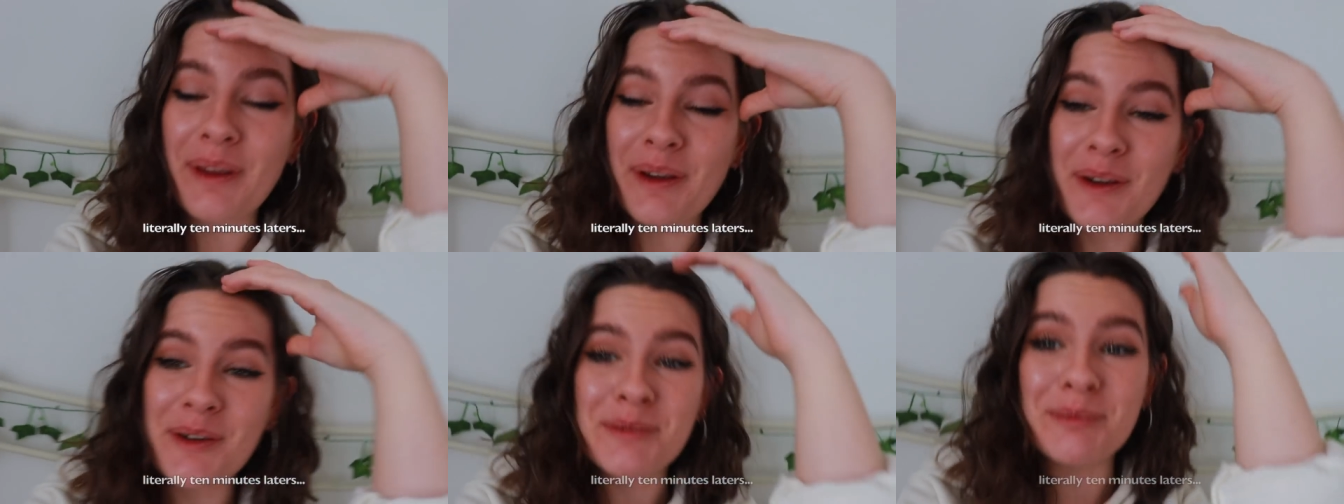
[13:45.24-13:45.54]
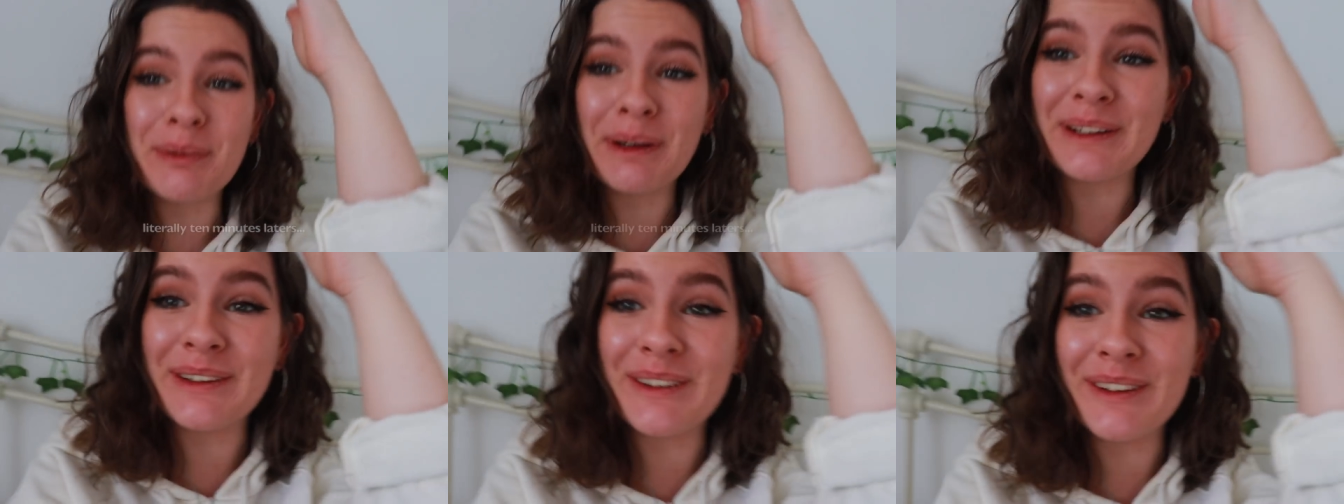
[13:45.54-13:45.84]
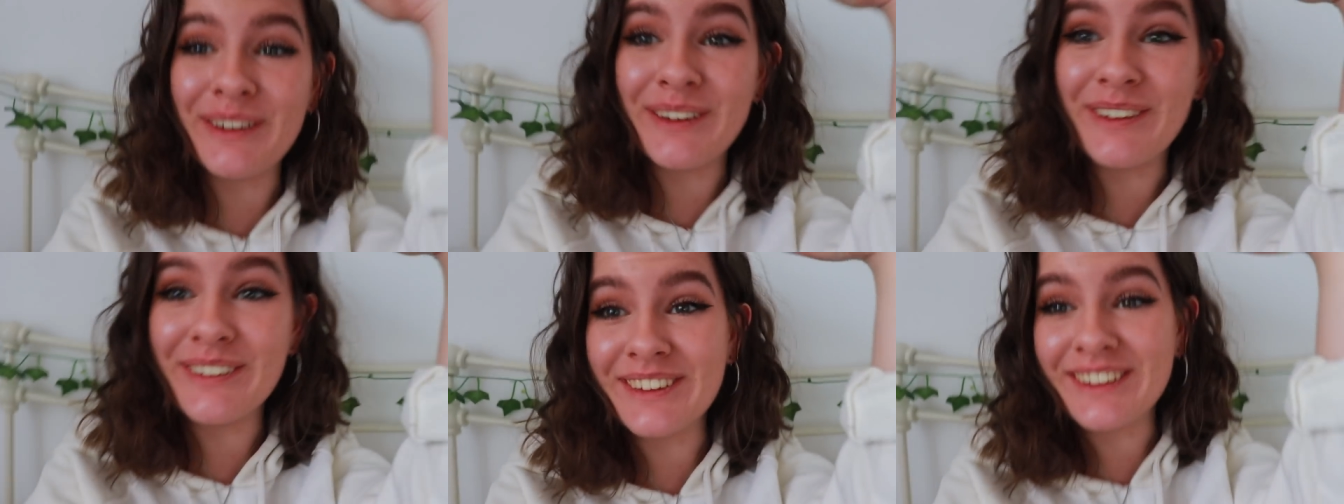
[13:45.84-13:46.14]
Oh my
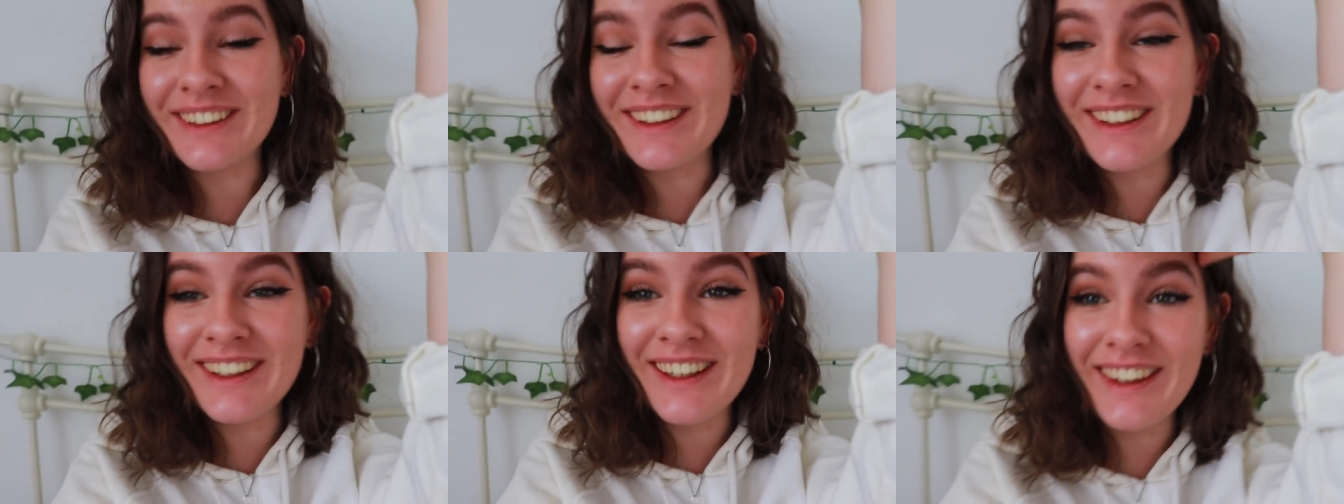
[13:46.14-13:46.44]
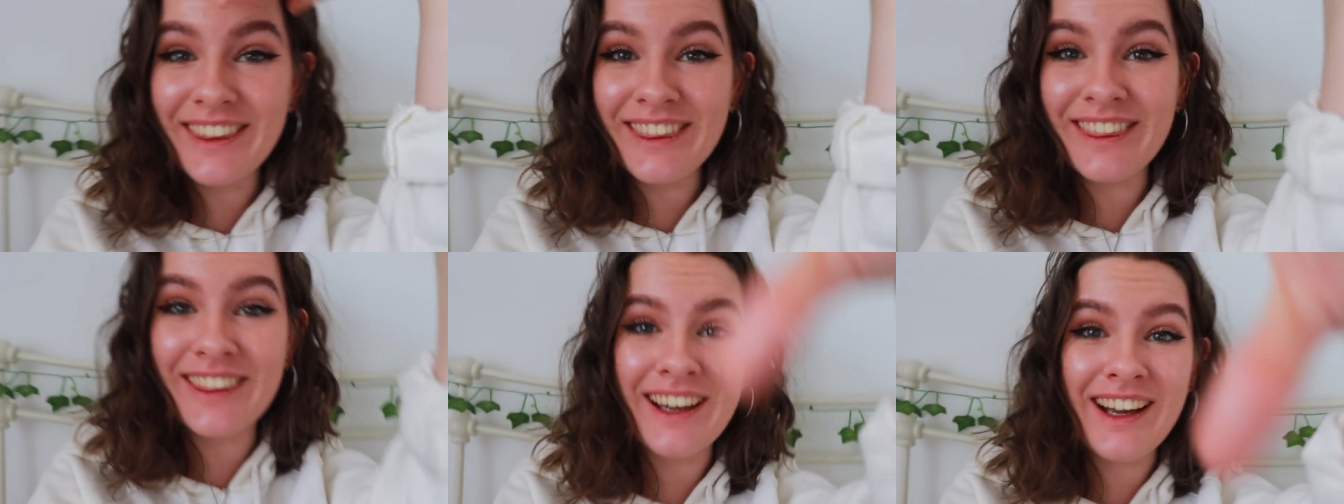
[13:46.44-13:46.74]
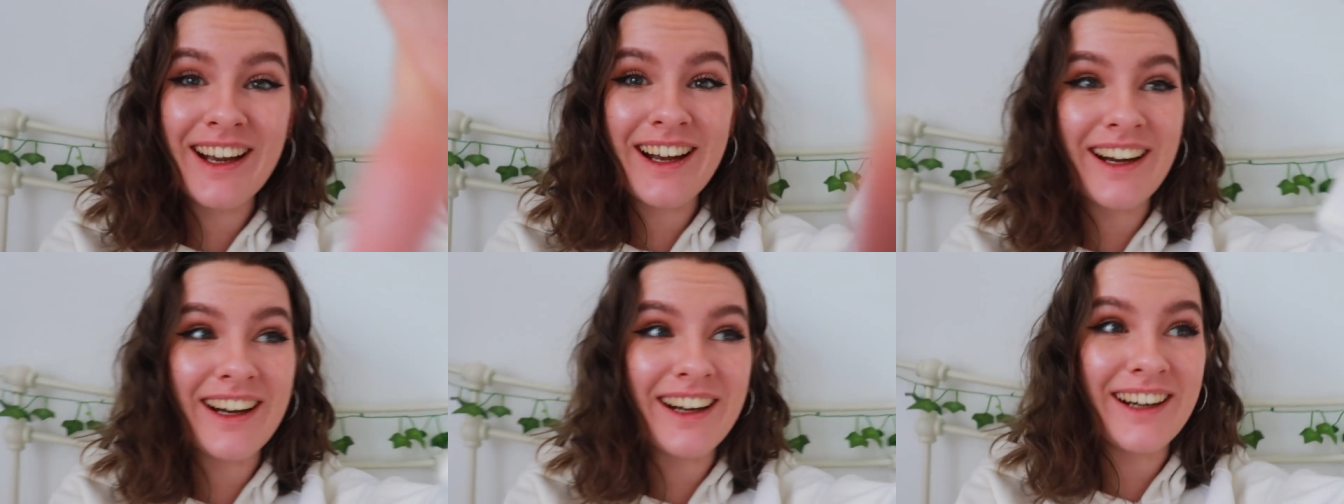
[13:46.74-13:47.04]
God,
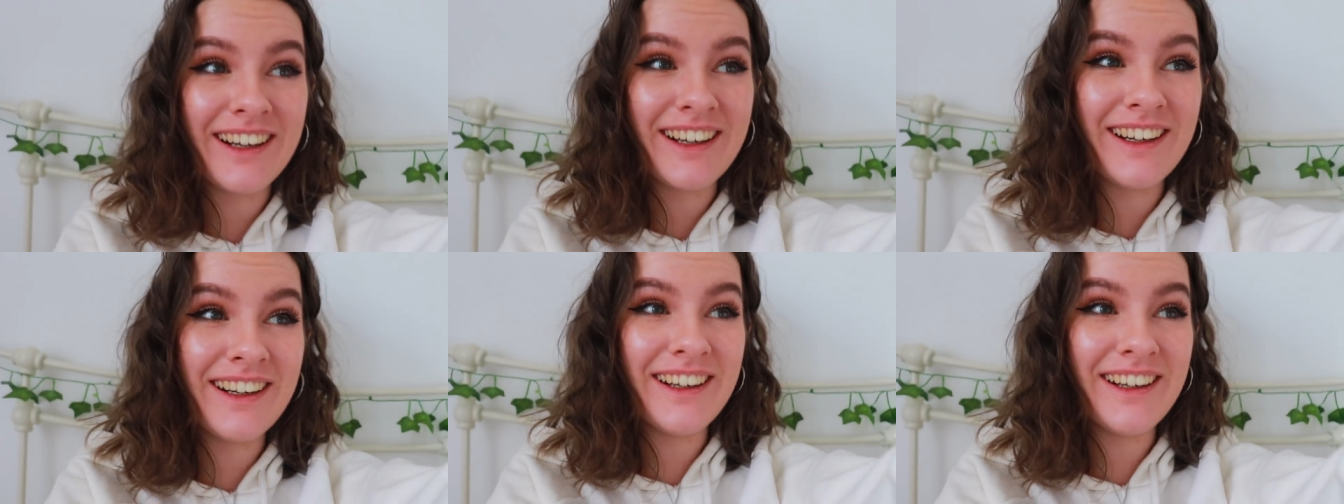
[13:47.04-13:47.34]
that.